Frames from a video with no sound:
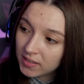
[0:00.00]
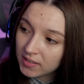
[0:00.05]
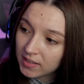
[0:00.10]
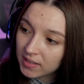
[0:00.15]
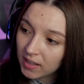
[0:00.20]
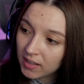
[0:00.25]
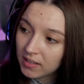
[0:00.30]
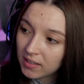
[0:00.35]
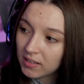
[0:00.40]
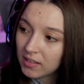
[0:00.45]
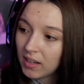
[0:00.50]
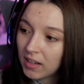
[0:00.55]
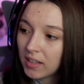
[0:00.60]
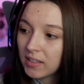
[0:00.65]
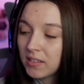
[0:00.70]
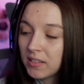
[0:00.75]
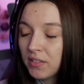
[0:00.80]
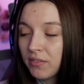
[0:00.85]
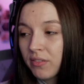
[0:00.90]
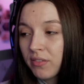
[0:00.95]
is like an
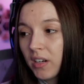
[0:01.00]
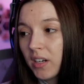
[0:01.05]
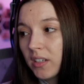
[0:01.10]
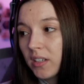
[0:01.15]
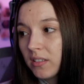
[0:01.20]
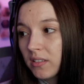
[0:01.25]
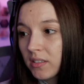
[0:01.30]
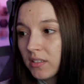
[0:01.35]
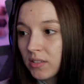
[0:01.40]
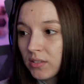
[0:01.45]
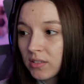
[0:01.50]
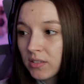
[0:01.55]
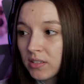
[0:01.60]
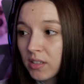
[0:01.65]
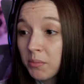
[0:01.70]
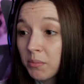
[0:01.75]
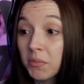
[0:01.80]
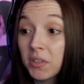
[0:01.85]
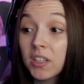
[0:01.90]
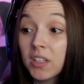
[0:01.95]
antivirus or
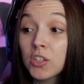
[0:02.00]
something.